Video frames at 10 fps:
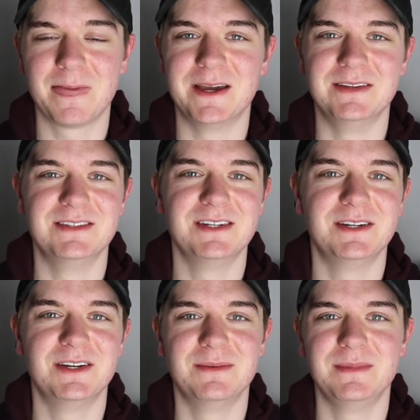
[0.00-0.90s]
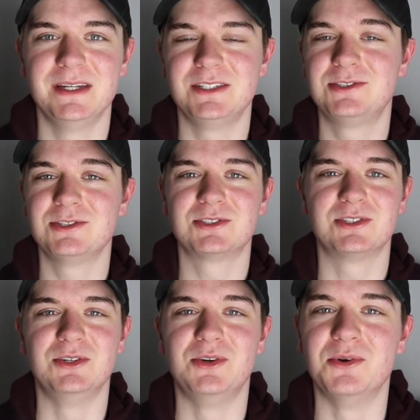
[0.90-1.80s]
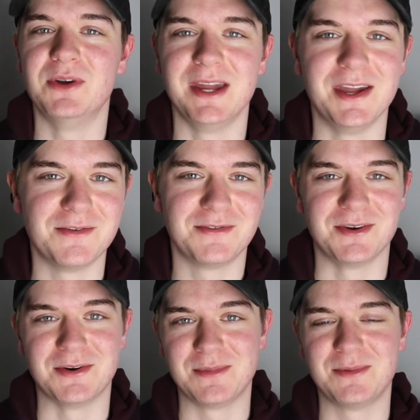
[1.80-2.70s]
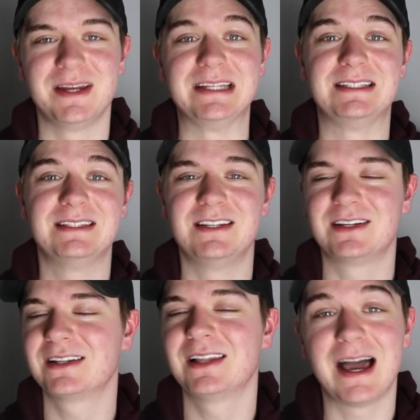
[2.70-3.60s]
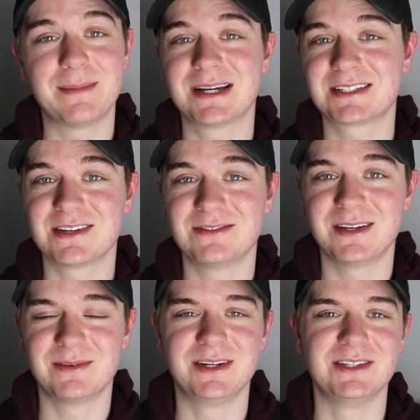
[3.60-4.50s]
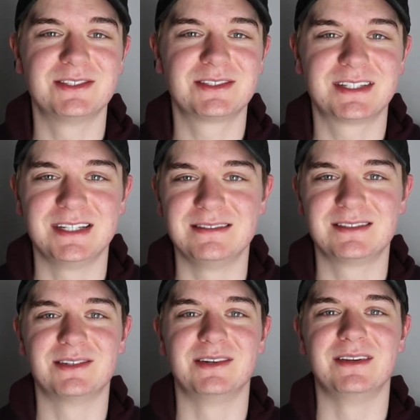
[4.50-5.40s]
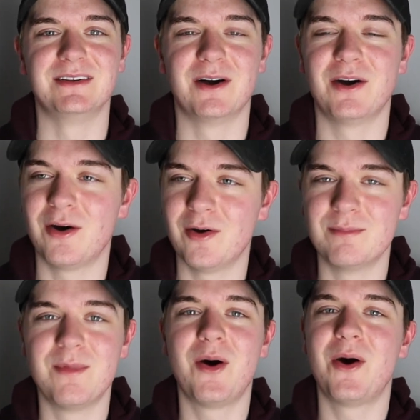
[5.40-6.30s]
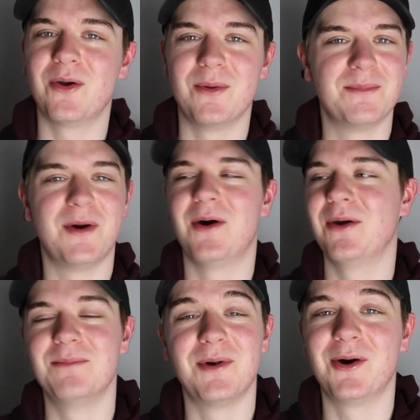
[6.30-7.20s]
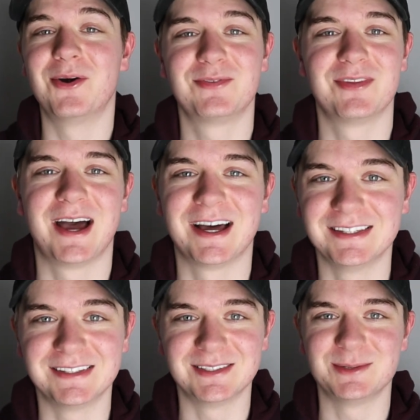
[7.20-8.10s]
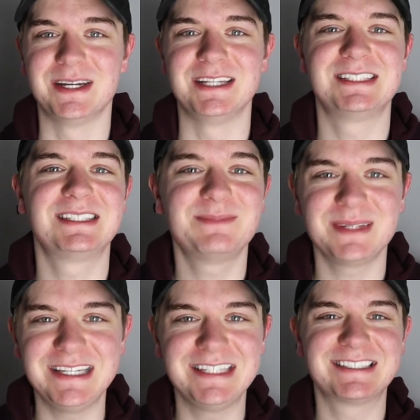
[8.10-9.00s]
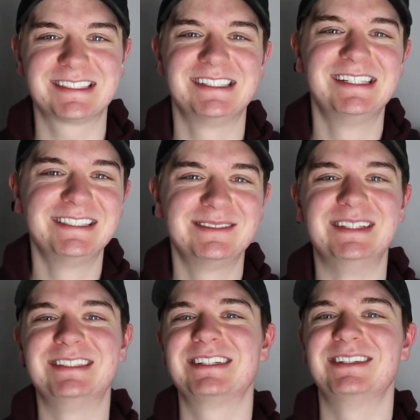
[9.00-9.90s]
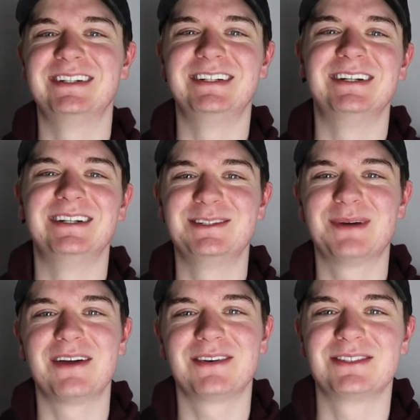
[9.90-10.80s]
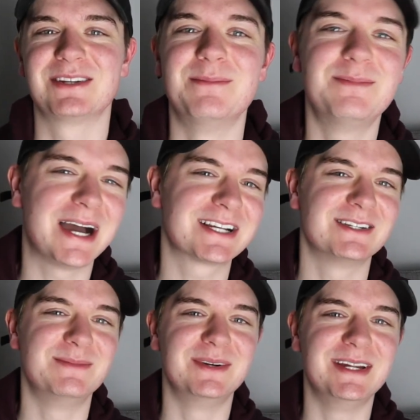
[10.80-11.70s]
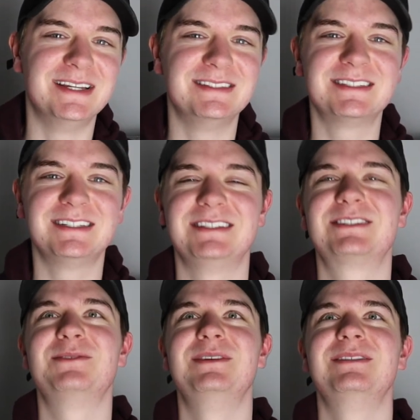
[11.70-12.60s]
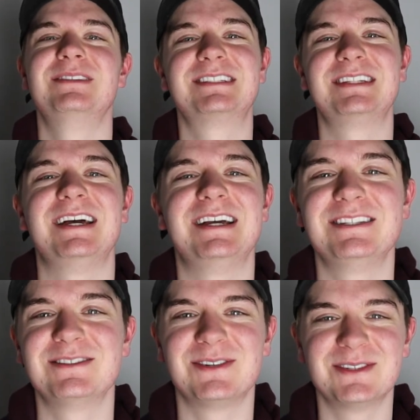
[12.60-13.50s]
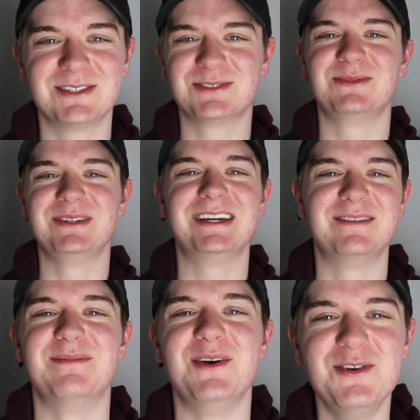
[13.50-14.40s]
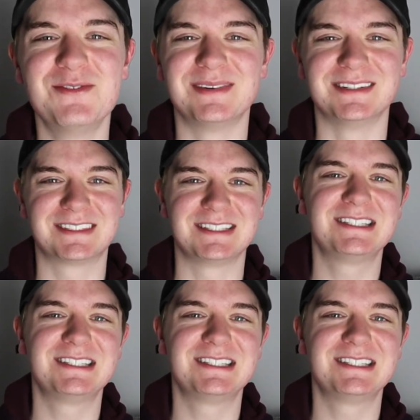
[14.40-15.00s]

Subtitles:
And it's just a great film. And when it's the climax of it, where he just keeps going off more and more and more off the handle, the way he speaks, where he's telling his wife how he's going to bash her brains in, he's coming up the stairs with all those weird movements.